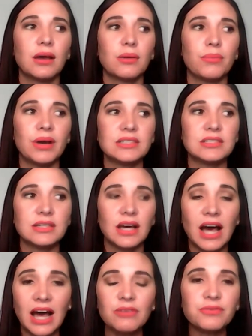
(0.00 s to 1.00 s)
but
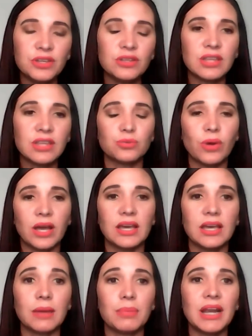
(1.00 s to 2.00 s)
I feel that
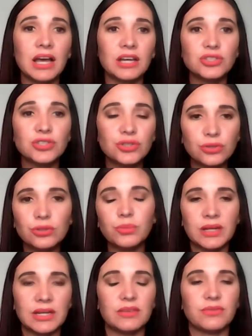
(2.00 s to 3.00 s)
way, but I do
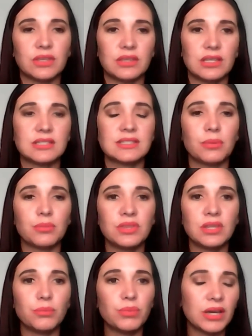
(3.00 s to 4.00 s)
believe that there's
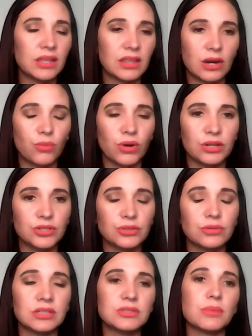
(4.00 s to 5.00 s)
something bigger that I want to do
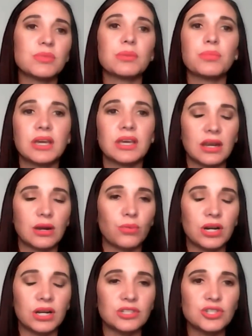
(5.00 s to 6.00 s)
and something bigger that I want
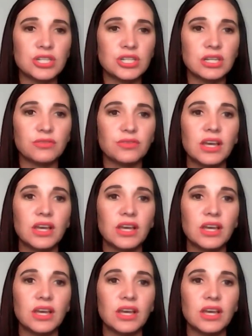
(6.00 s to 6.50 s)
to achieve.